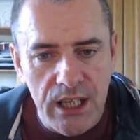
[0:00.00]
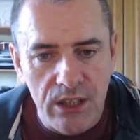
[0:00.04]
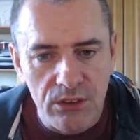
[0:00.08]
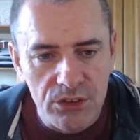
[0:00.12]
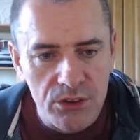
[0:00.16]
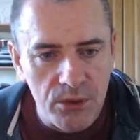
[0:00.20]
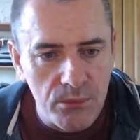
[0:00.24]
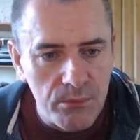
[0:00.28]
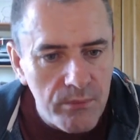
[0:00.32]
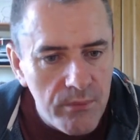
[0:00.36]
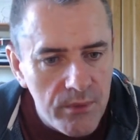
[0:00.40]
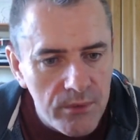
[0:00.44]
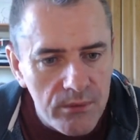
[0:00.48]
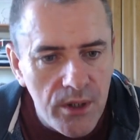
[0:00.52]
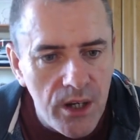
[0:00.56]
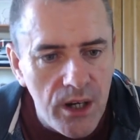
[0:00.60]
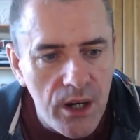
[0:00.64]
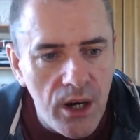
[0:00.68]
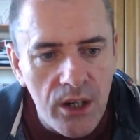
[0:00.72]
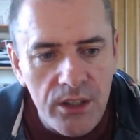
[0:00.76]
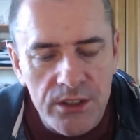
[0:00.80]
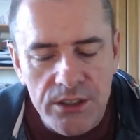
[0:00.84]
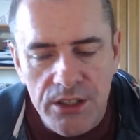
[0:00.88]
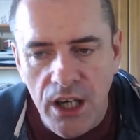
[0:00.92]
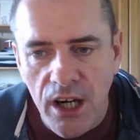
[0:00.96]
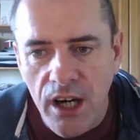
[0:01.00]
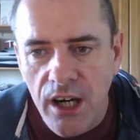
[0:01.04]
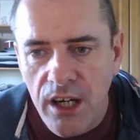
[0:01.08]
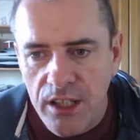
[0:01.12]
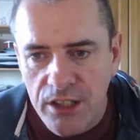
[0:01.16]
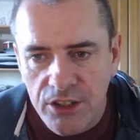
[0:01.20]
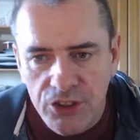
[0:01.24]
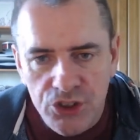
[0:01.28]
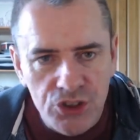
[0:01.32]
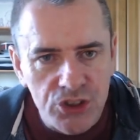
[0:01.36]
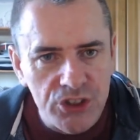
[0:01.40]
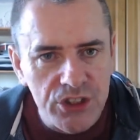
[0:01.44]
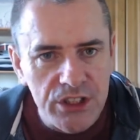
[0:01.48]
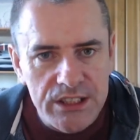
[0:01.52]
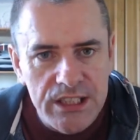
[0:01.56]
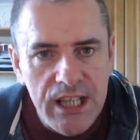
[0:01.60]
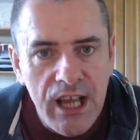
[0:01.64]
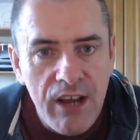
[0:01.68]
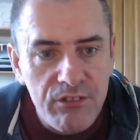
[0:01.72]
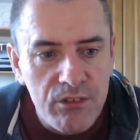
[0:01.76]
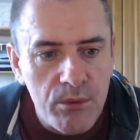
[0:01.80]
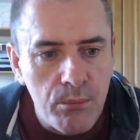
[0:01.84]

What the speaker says: so Honda Ireland just didn't have the